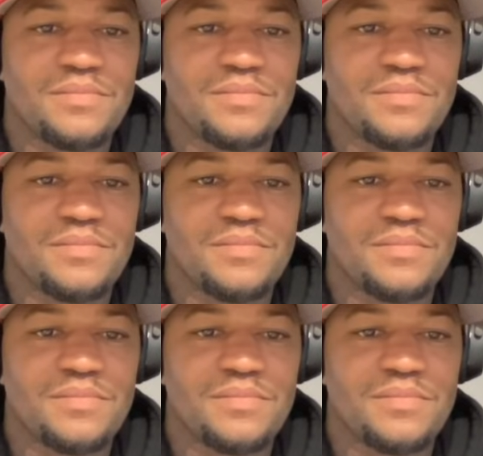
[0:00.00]

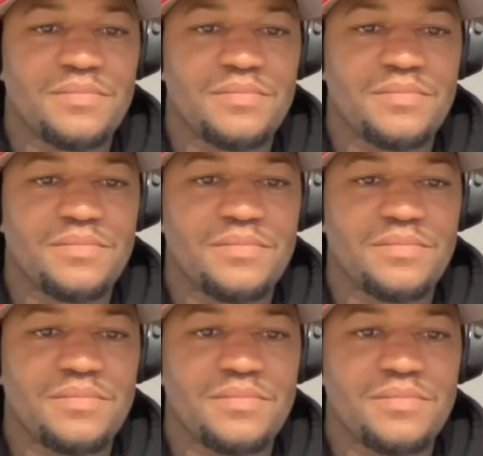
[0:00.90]

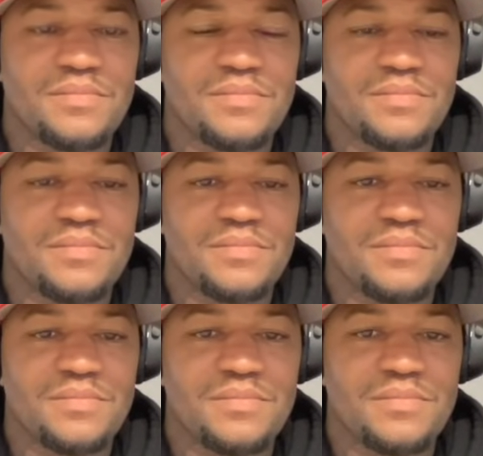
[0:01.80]

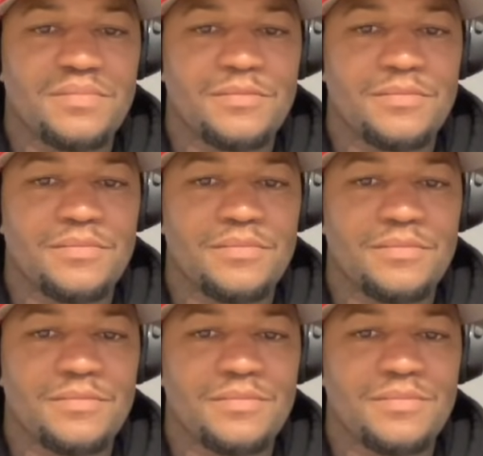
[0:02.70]

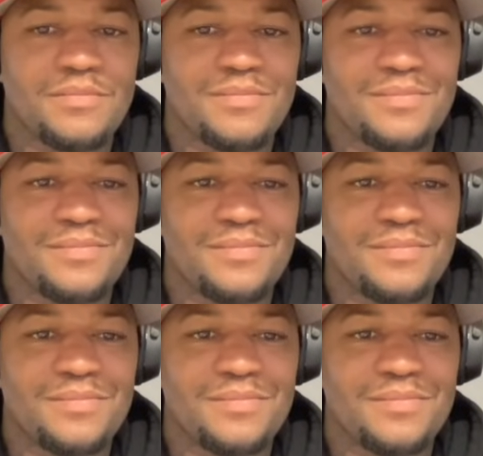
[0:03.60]

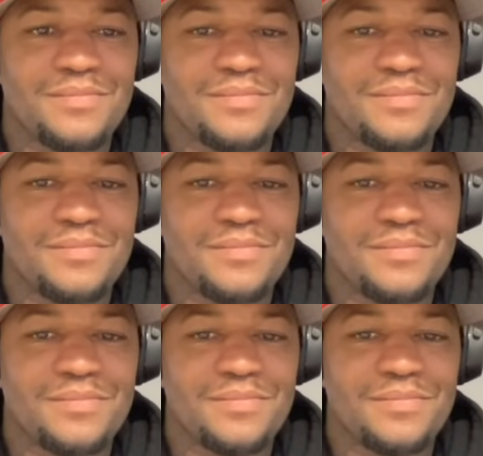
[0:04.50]

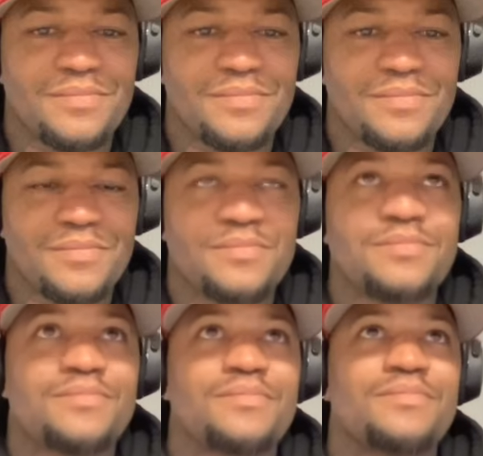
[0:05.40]

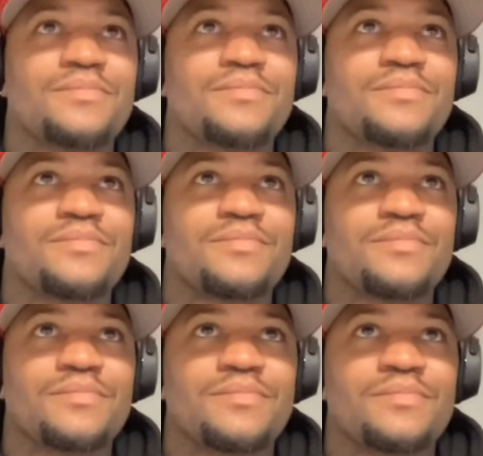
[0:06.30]

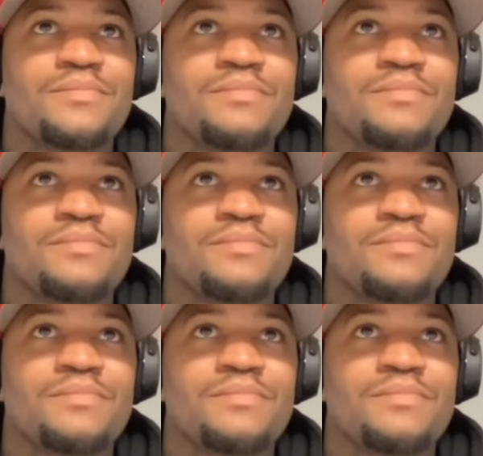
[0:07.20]
(silent)